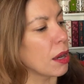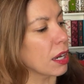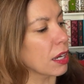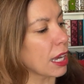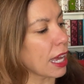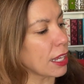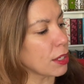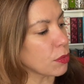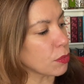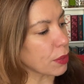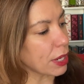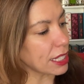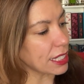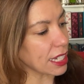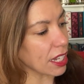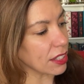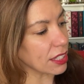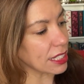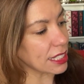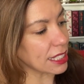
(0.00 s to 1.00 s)
kind of write
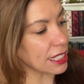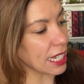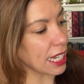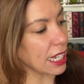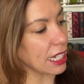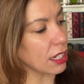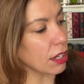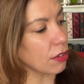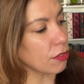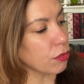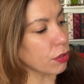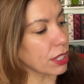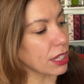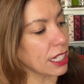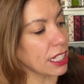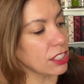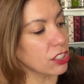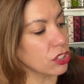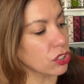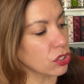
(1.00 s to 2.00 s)
down the date of when
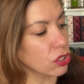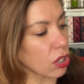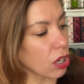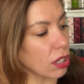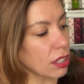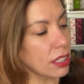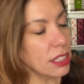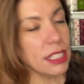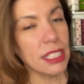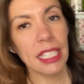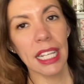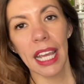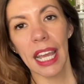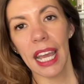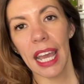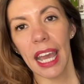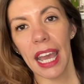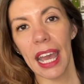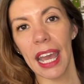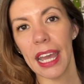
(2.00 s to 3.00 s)
they start
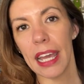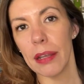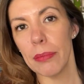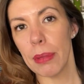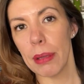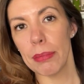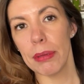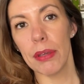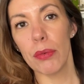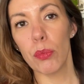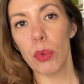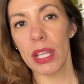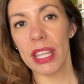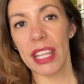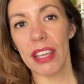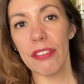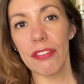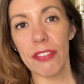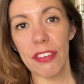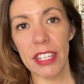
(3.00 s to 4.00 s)
and maybe when
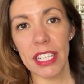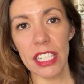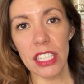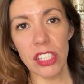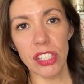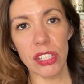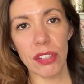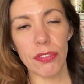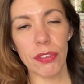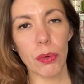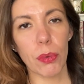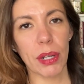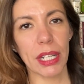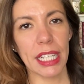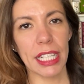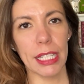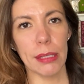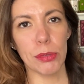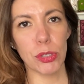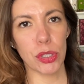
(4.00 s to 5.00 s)
they finish, if you want
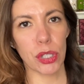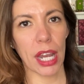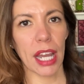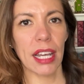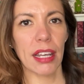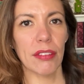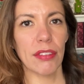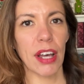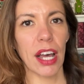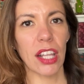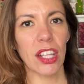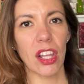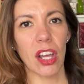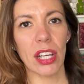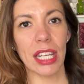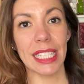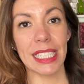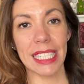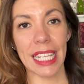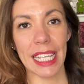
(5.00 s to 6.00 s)
to keep track of how
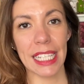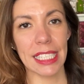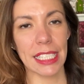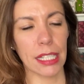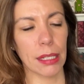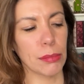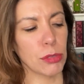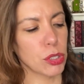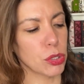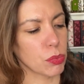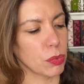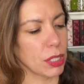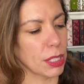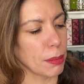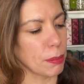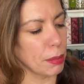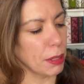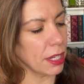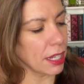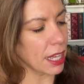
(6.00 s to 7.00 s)
long it takes them to read a
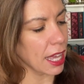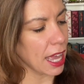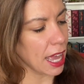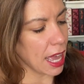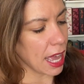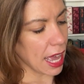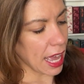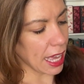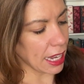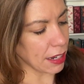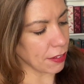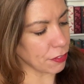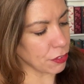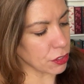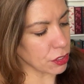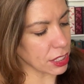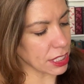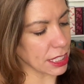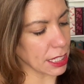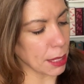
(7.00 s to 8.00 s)
book. And if
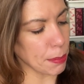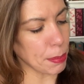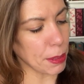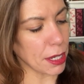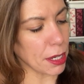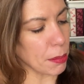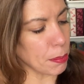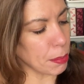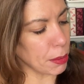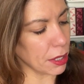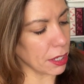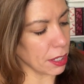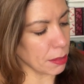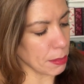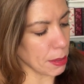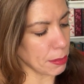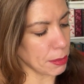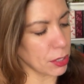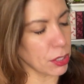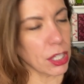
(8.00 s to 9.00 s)
you're skipping a book,
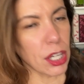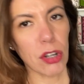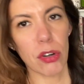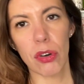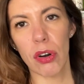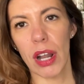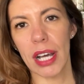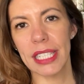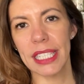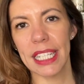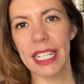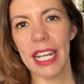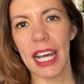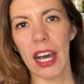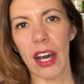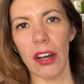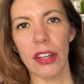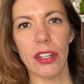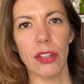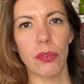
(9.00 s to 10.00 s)
maybe you can cross it
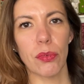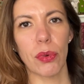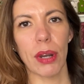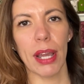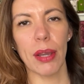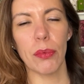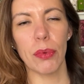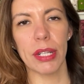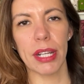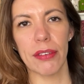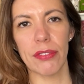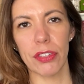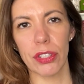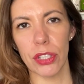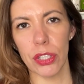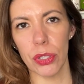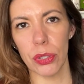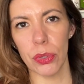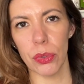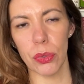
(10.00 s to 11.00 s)
out and write whatever
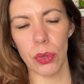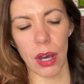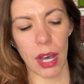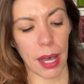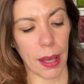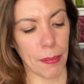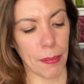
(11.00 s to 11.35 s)
you